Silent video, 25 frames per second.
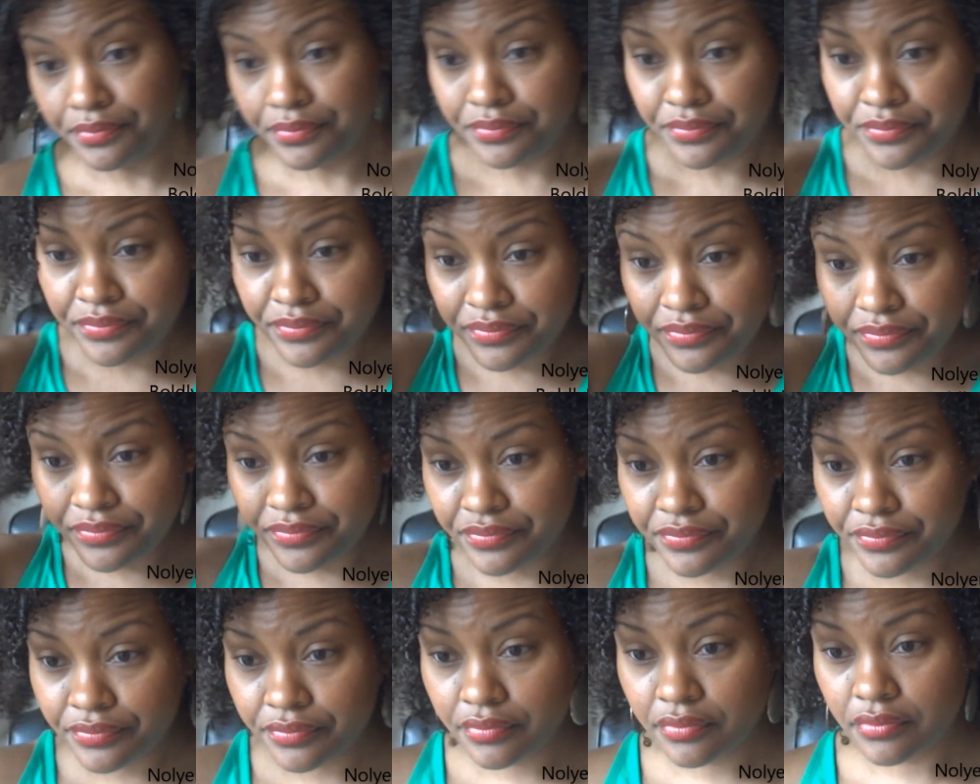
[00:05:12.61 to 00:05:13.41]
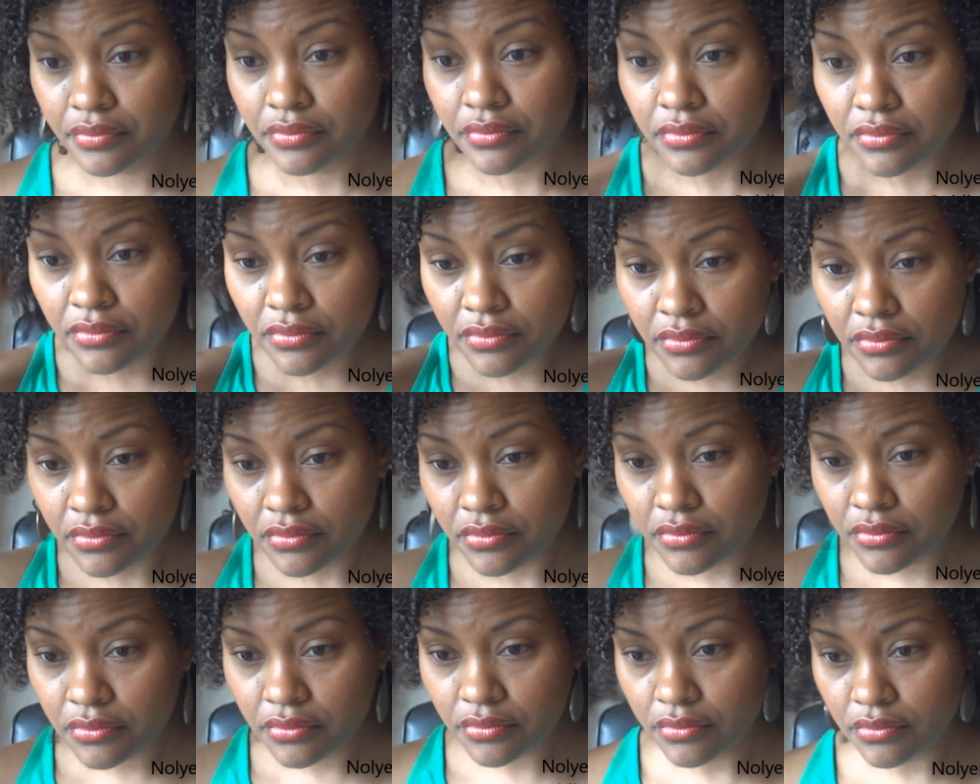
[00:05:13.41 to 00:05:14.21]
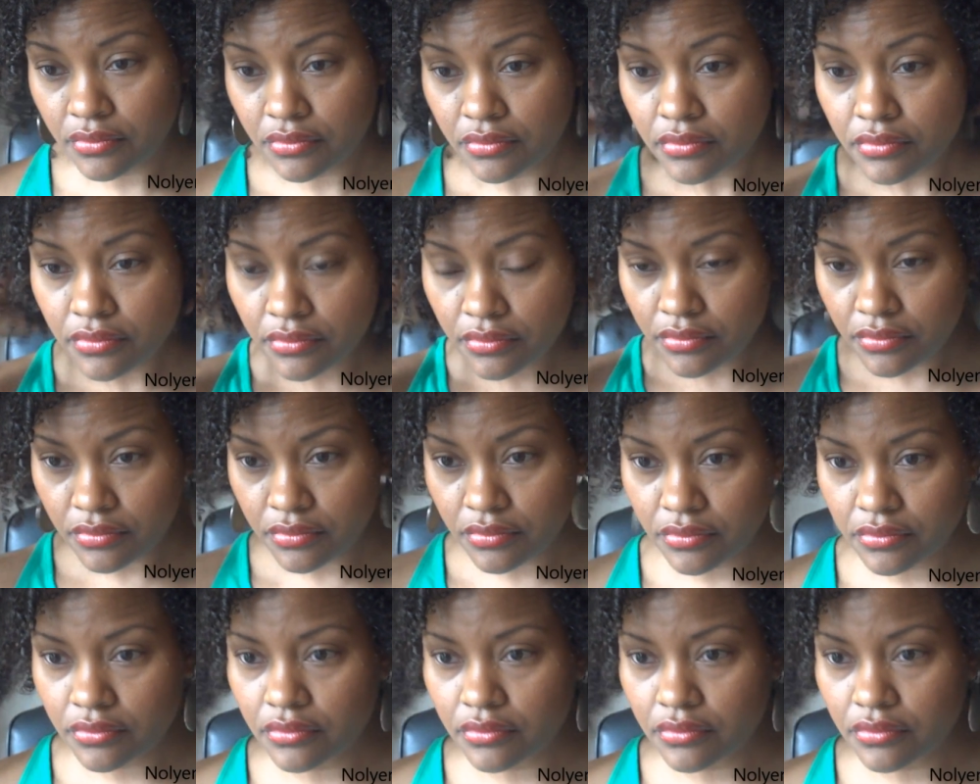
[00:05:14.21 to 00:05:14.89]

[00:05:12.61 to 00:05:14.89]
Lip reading: Nobody speaks.